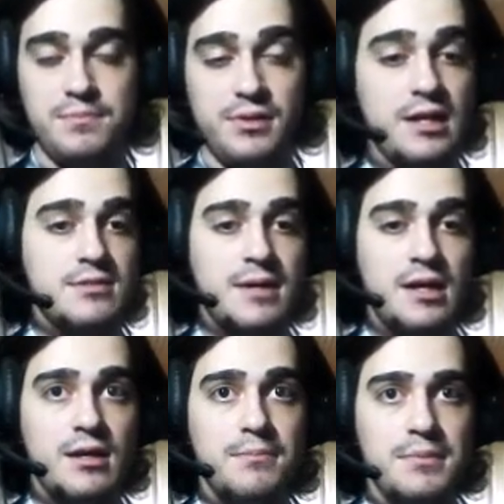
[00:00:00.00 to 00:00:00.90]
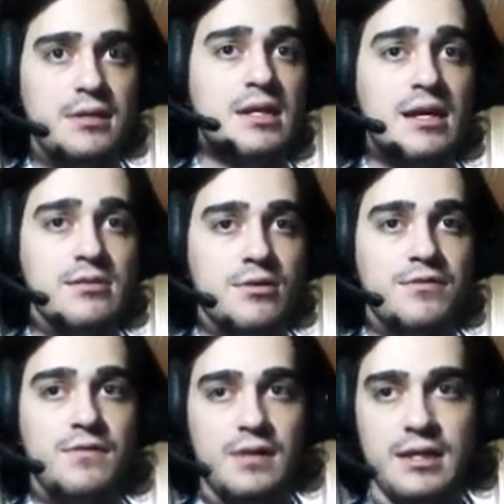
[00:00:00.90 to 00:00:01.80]
plagued by myriads
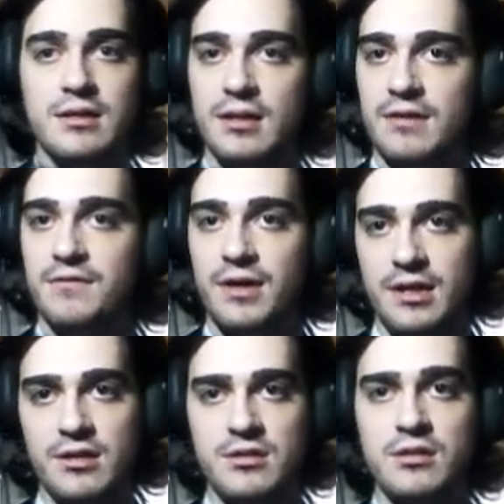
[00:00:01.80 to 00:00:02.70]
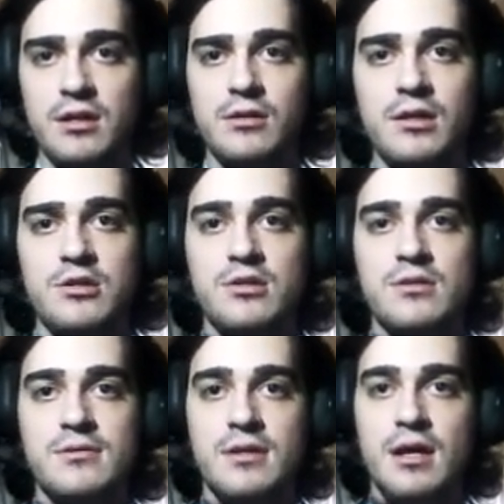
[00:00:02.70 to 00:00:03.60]
of legal and financial regulations.